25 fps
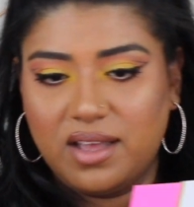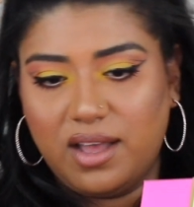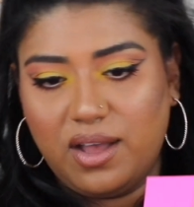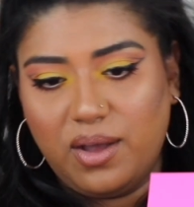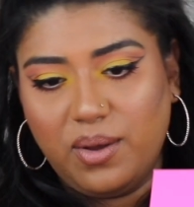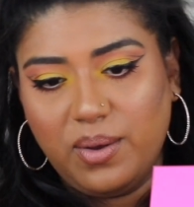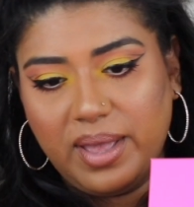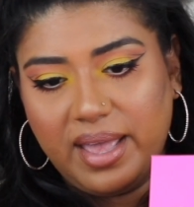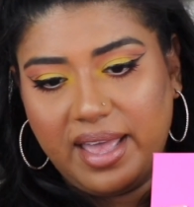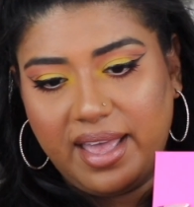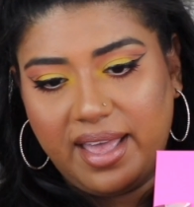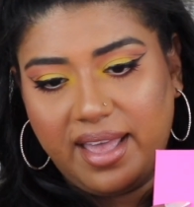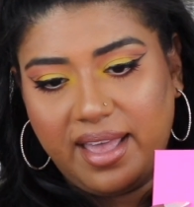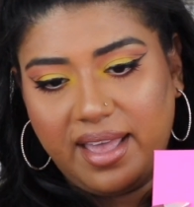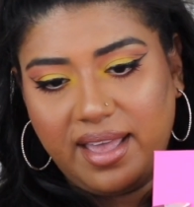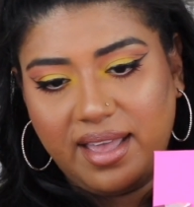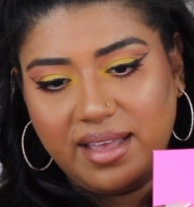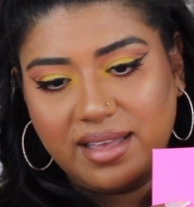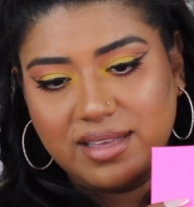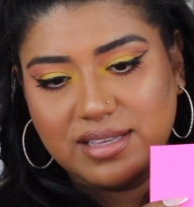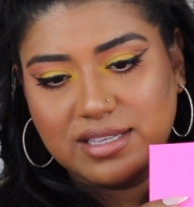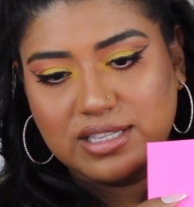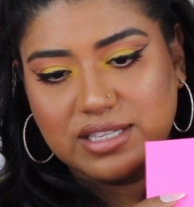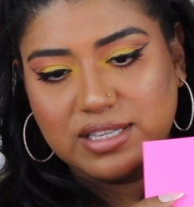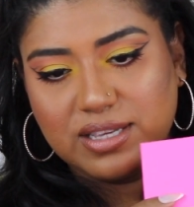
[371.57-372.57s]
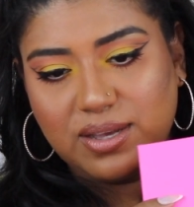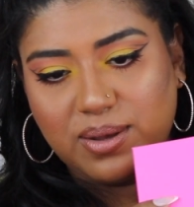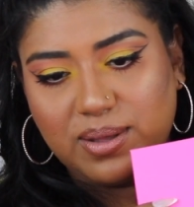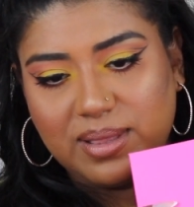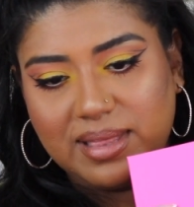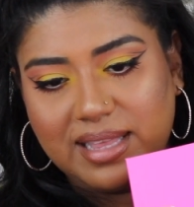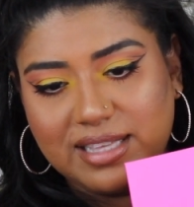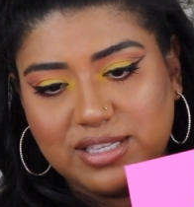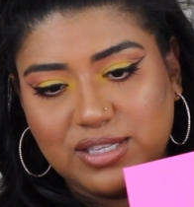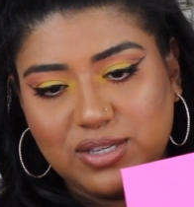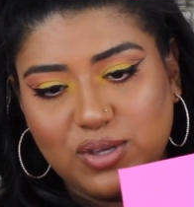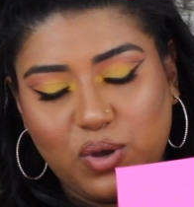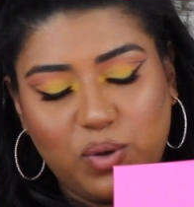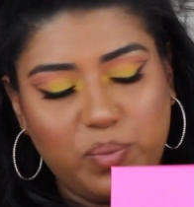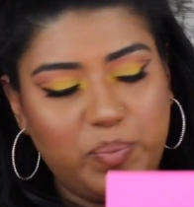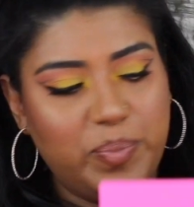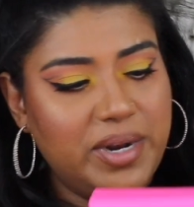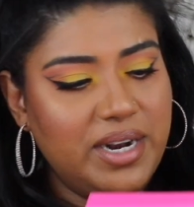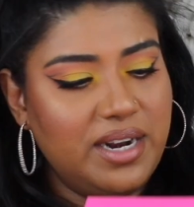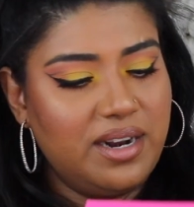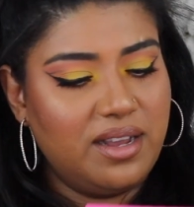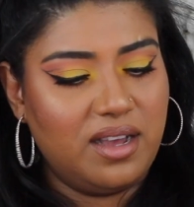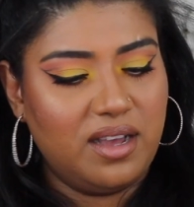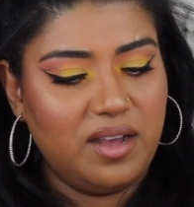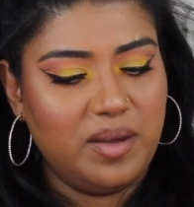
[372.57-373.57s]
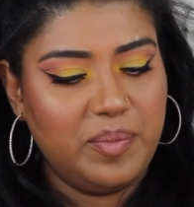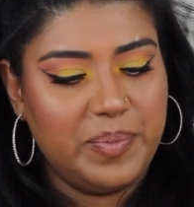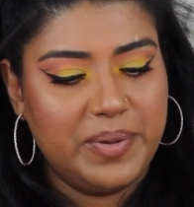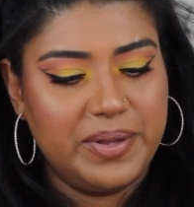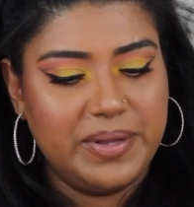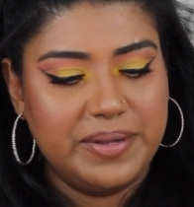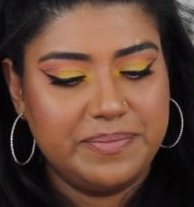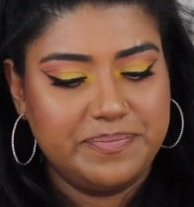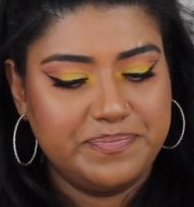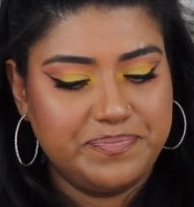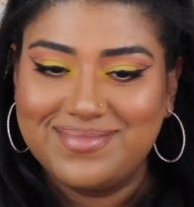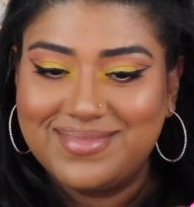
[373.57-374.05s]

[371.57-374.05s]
Okay, so let's open it up.